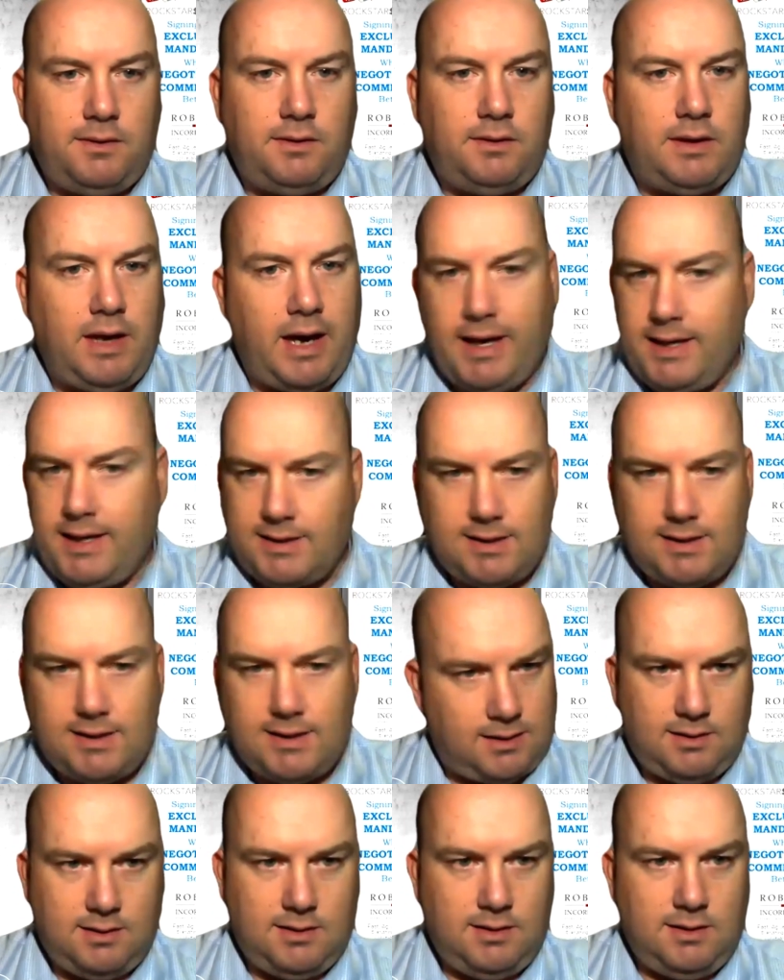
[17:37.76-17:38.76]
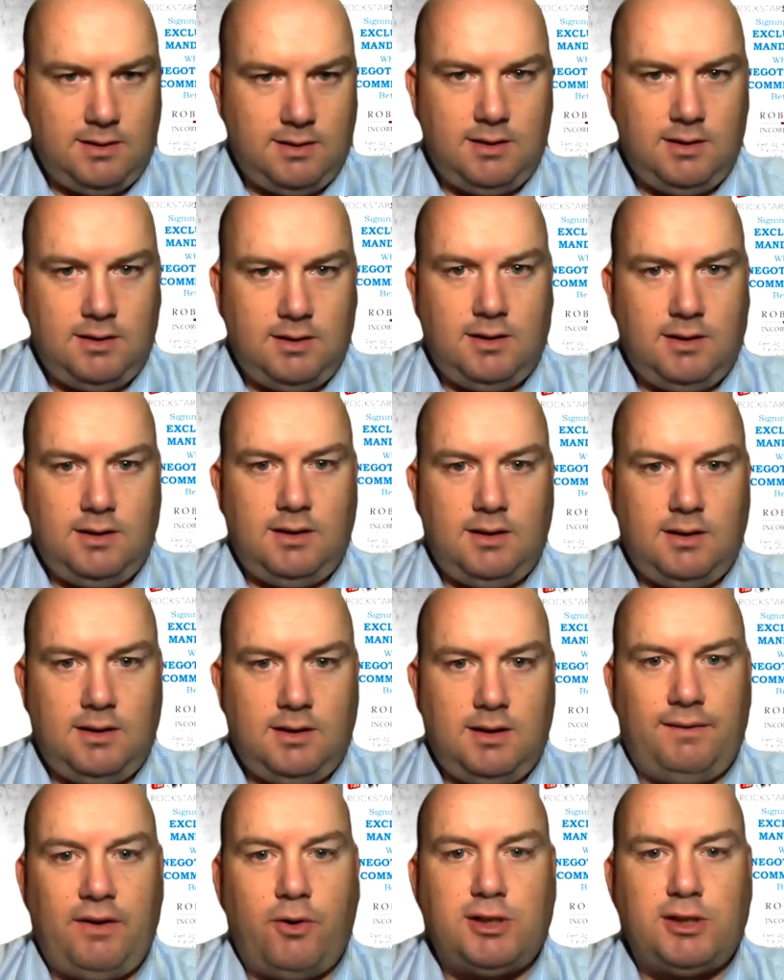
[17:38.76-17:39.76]
There isn't.
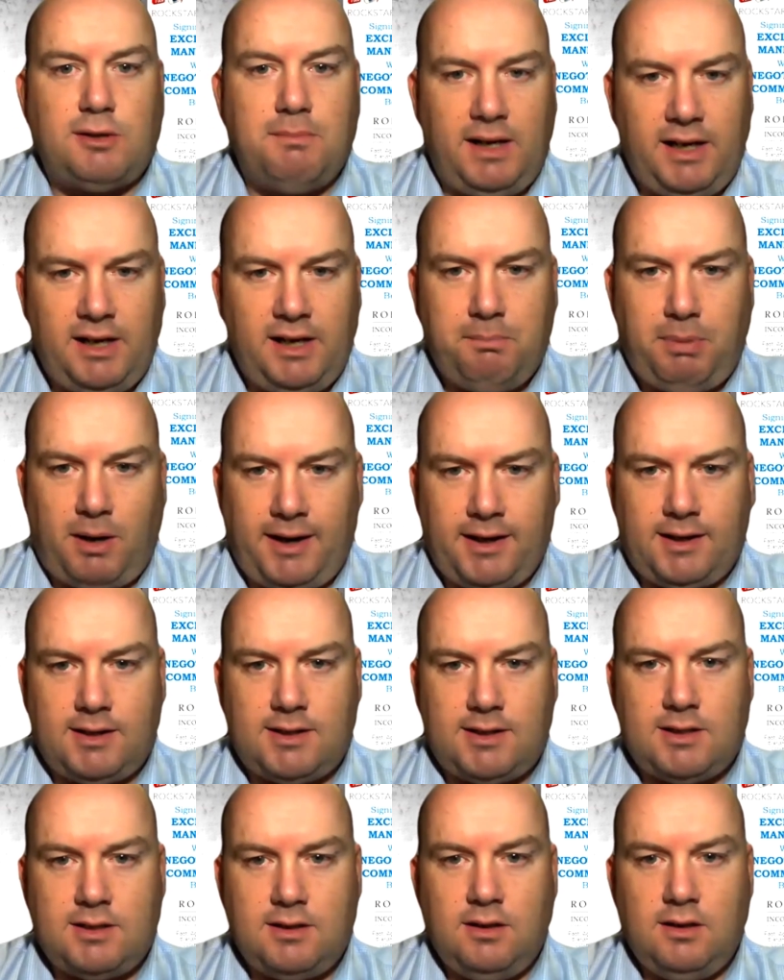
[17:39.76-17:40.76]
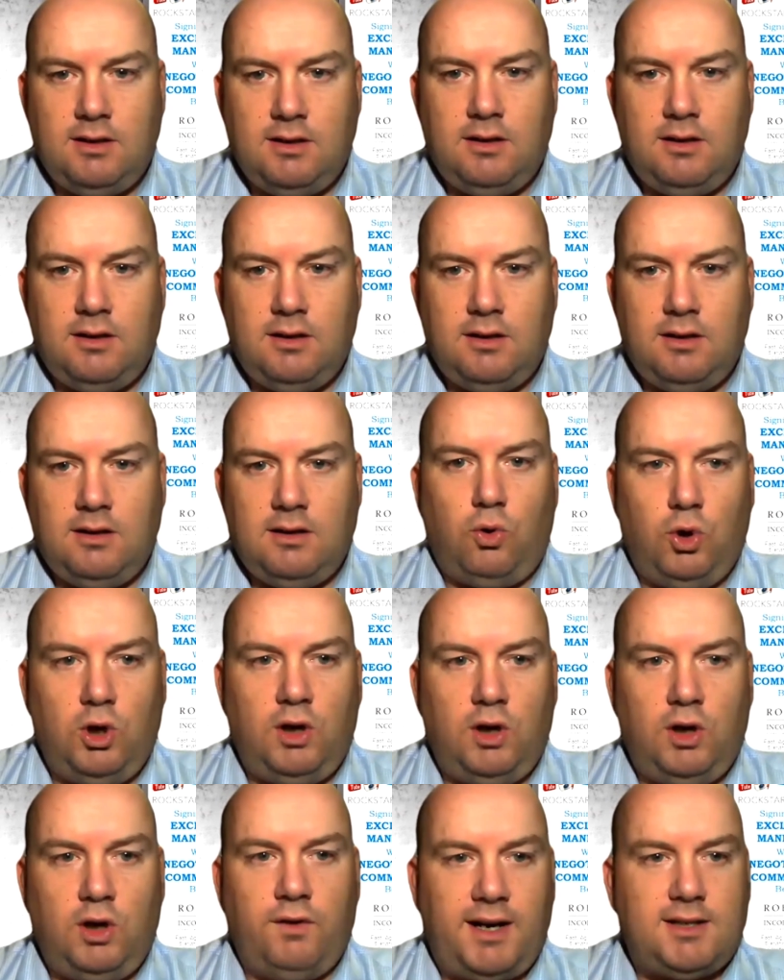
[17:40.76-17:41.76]
If there was 1 million buyers, all
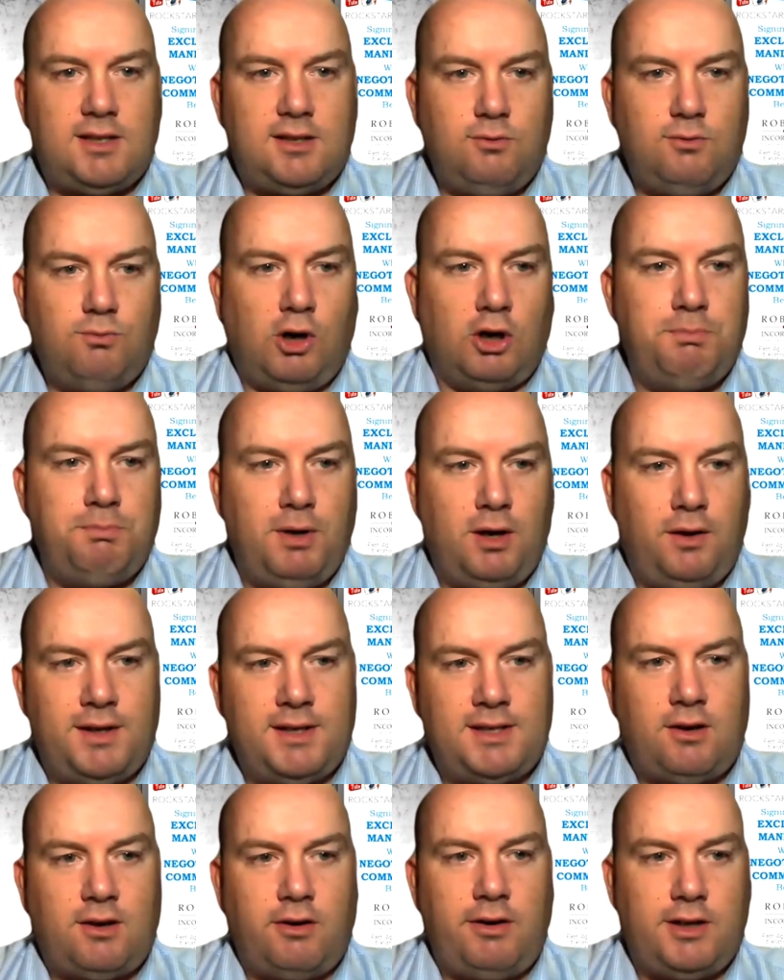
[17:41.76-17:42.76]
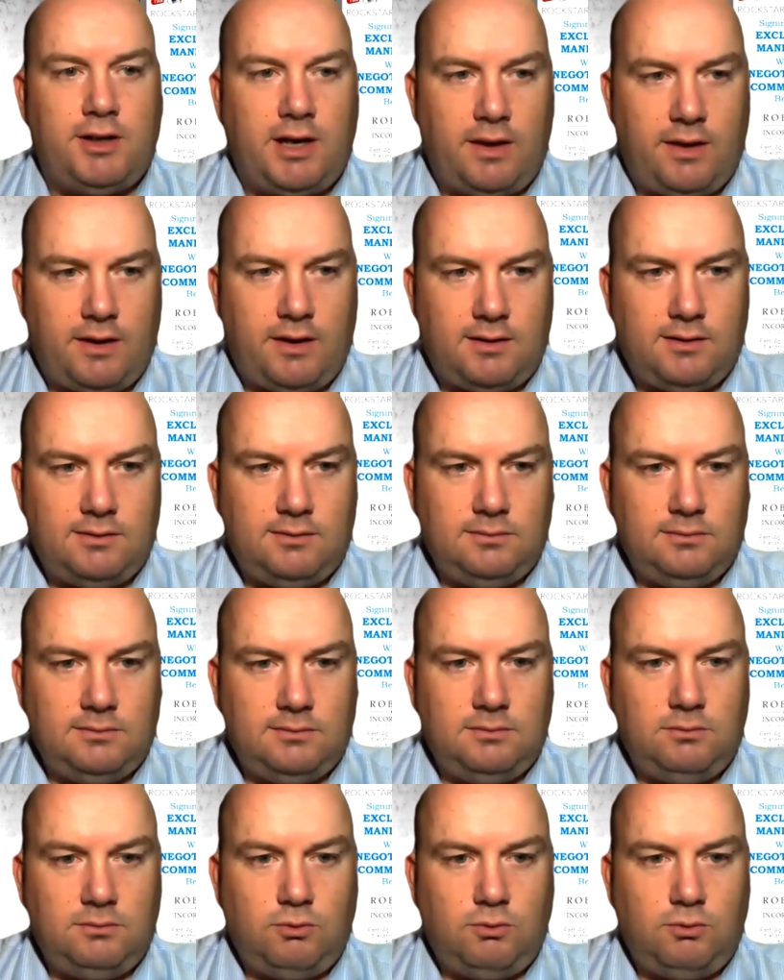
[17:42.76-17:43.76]
of us won't be on the screen together.
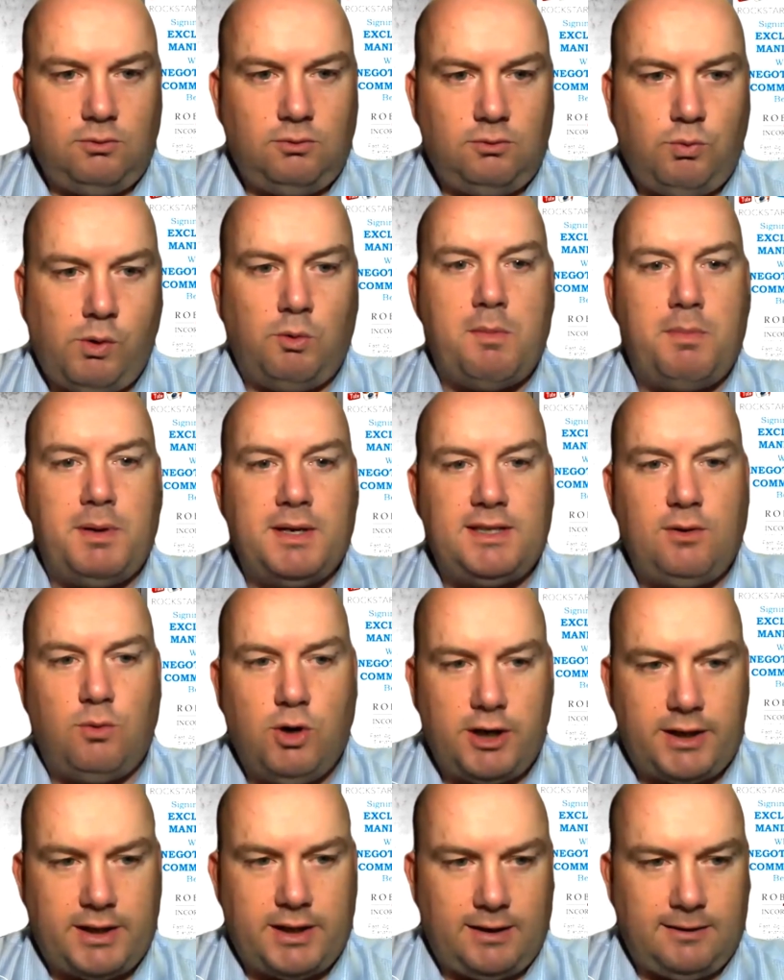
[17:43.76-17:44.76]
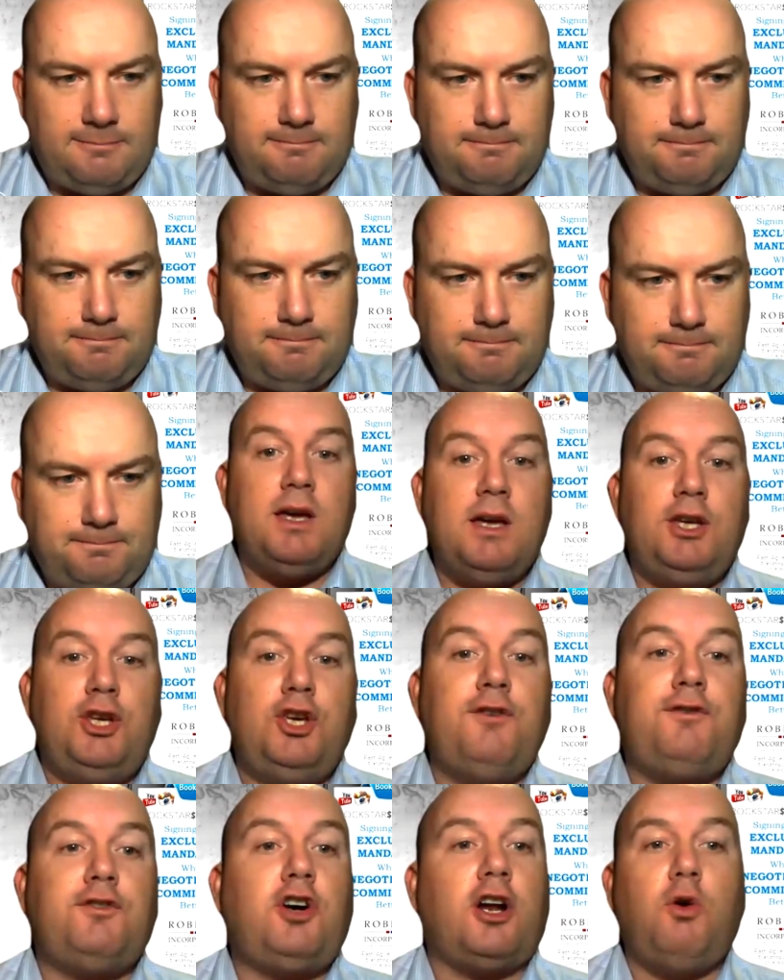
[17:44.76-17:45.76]
We will be busy working.
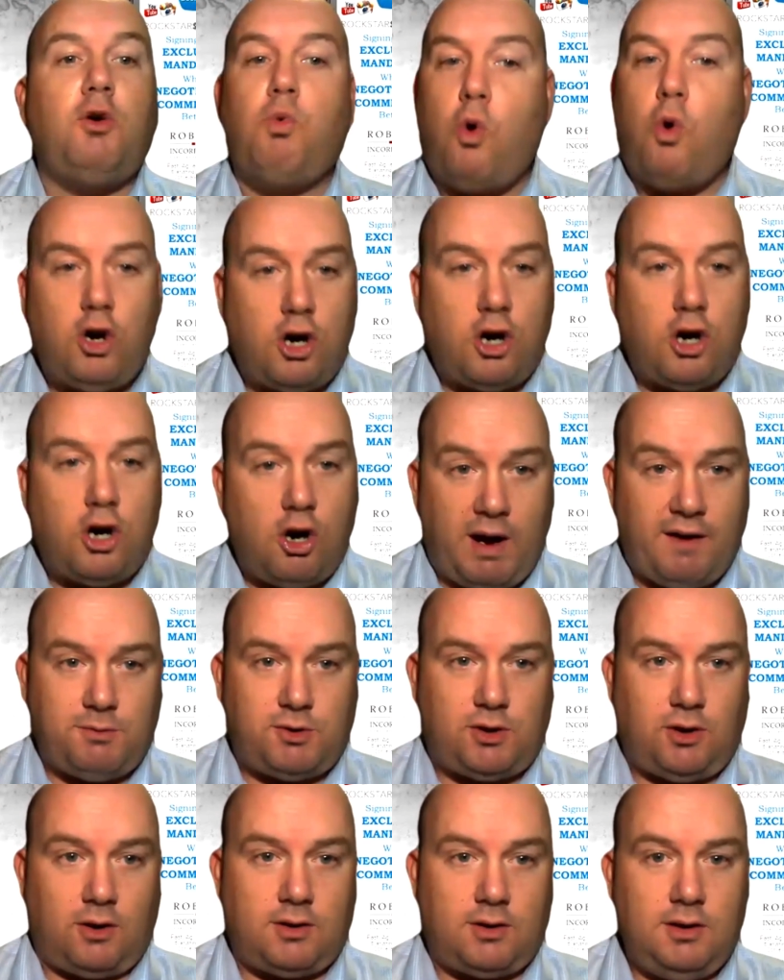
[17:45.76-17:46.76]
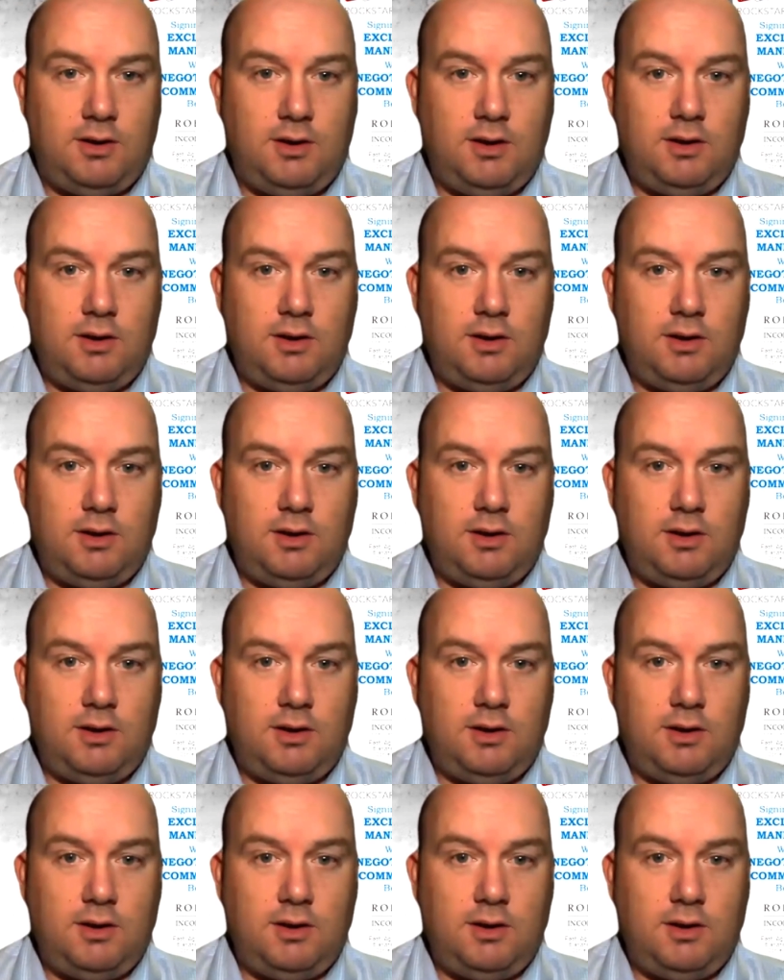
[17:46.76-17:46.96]
You've got to walk away from stock.